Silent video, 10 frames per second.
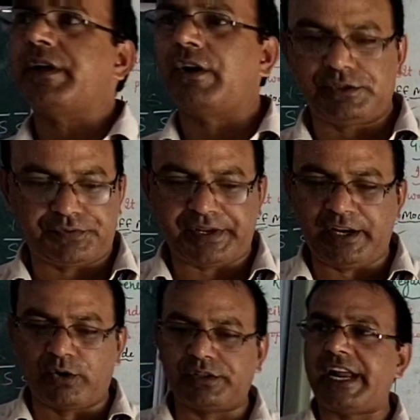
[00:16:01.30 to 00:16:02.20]
because we
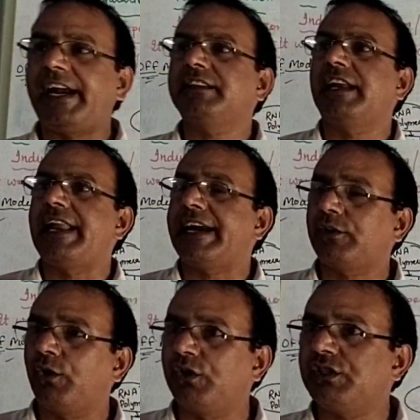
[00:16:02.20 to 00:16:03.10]
know that the
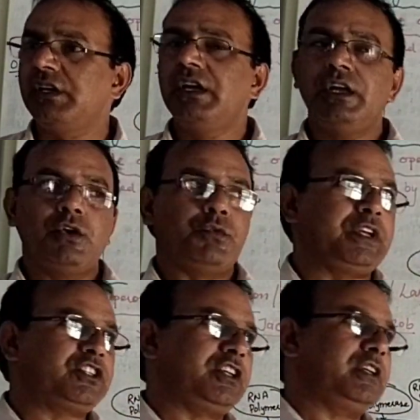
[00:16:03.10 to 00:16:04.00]
lactose
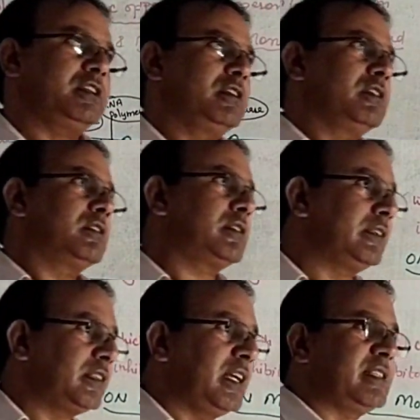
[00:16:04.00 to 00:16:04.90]
which
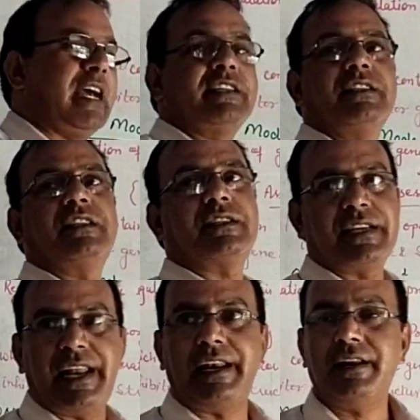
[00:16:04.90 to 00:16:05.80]
synthesizes in the
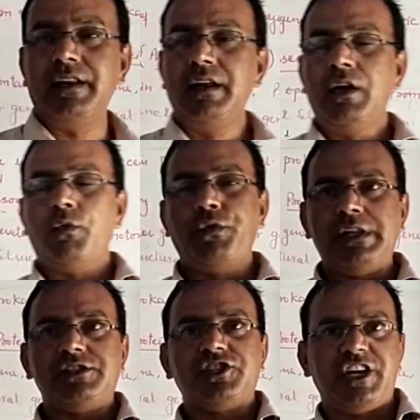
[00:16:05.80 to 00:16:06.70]
cell
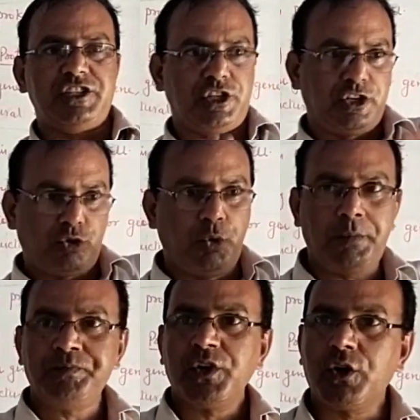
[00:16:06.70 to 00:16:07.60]
will change
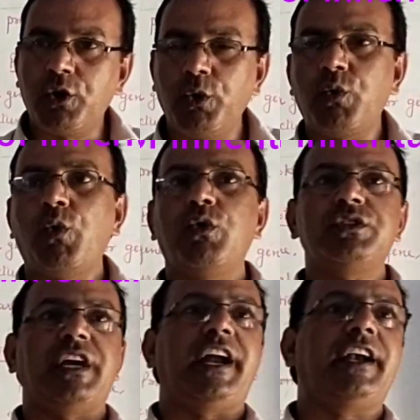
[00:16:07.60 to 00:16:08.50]
into
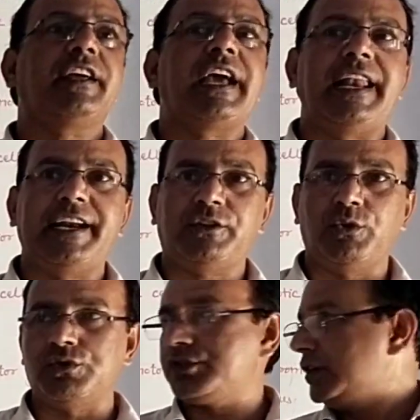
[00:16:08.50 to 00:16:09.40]
glucose and
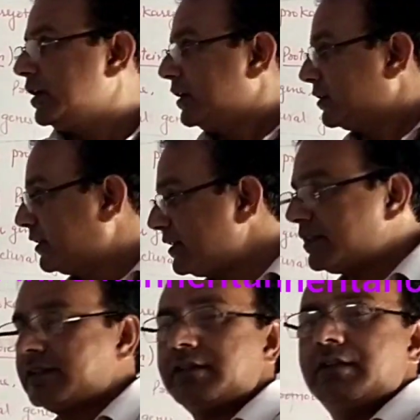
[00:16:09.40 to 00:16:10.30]
galactose.
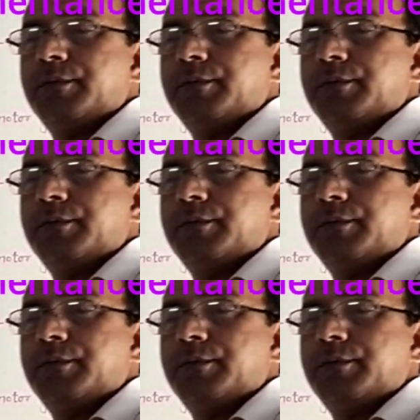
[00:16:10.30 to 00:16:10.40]
This